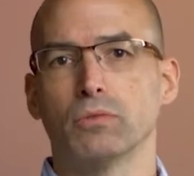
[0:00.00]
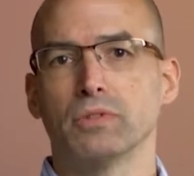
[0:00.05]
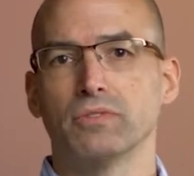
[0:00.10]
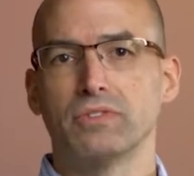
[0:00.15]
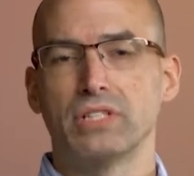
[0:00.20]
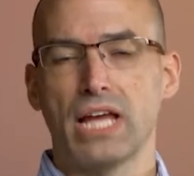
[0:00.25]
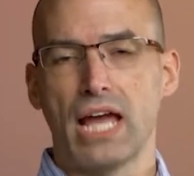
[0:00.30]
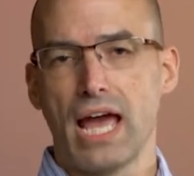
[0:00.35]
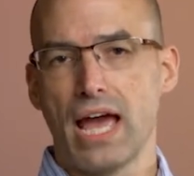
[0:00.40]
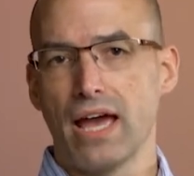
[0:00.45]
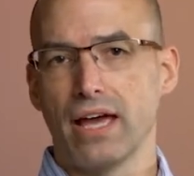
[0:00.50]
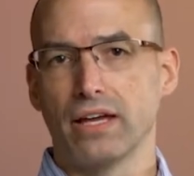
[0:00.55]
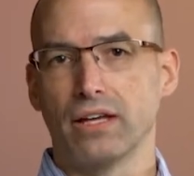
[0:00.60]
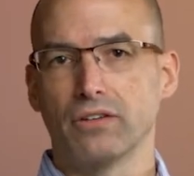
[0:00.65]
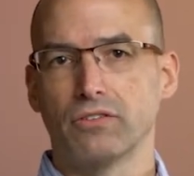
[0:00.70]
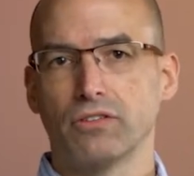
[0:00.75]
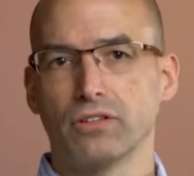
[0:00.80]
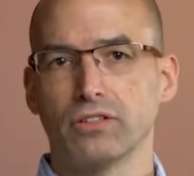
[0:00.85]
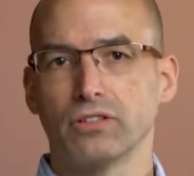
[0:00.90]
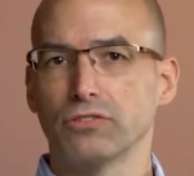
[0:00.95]
of
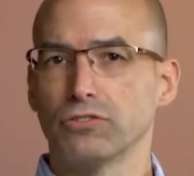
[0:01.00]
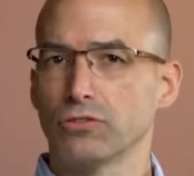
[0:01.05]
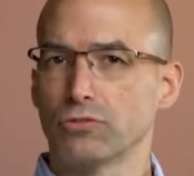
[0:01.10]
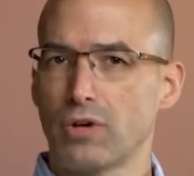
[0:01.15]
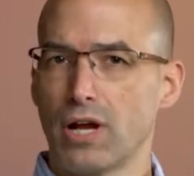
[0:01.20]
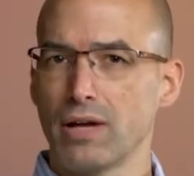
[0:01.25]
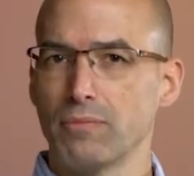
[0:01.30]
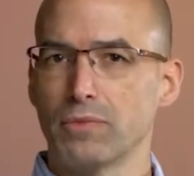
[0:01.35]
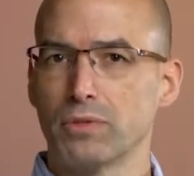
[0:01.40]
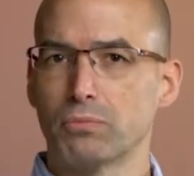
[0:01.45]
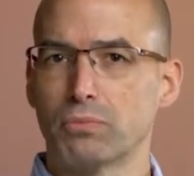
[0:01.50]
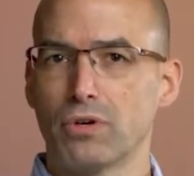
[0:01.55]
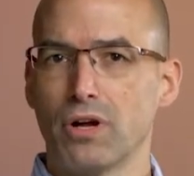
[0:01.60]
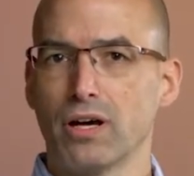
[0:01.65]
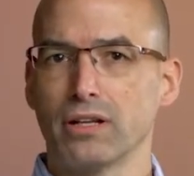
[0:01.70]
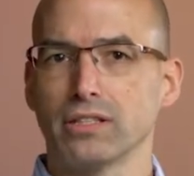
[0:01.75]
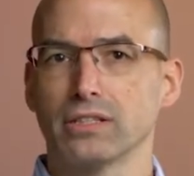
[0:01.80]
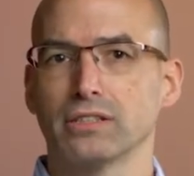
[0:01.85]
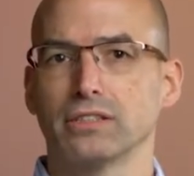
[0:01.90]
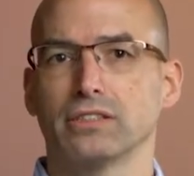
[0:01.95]
tags that describe the
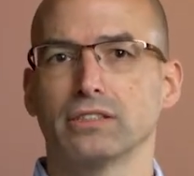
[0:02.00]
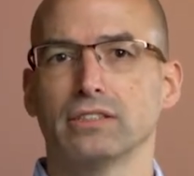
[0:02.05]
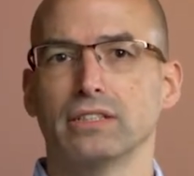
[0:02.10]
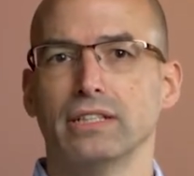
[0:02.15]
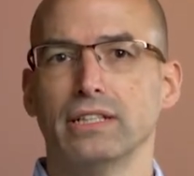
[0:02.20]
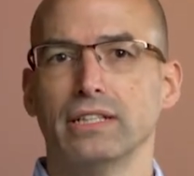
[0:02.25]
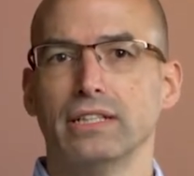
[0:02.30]
products.